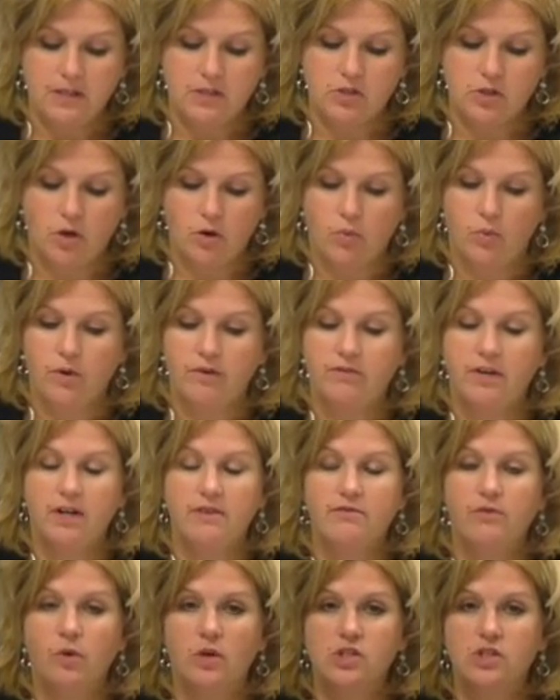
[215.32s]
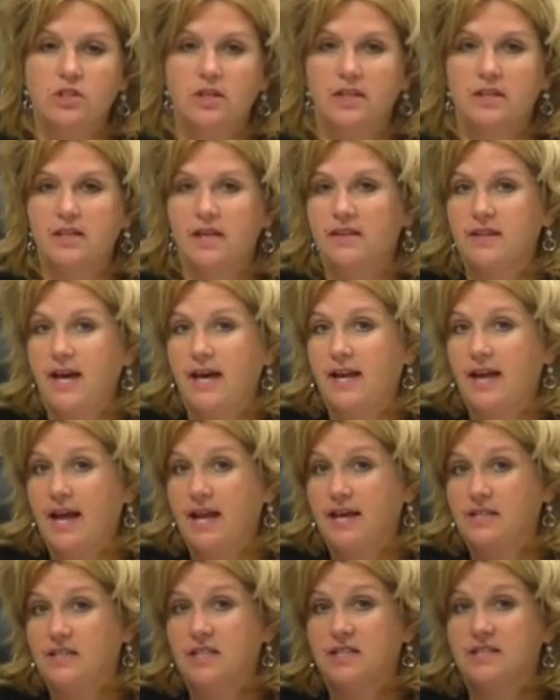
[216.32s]
So we're very fortunate that that
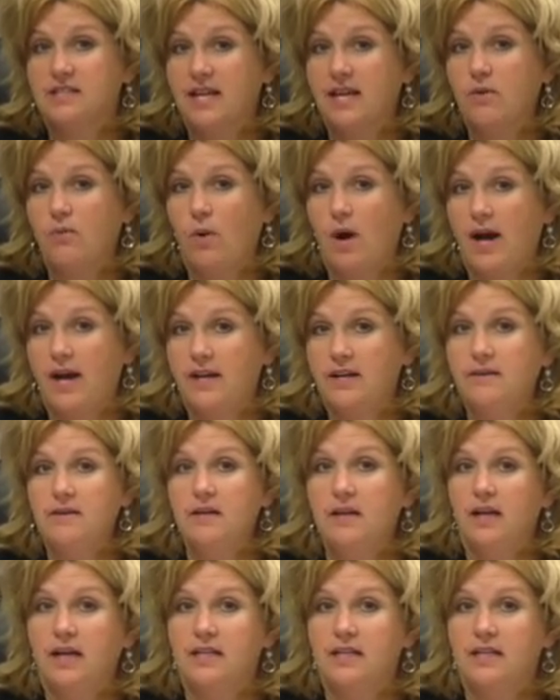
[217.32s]
is a statewide.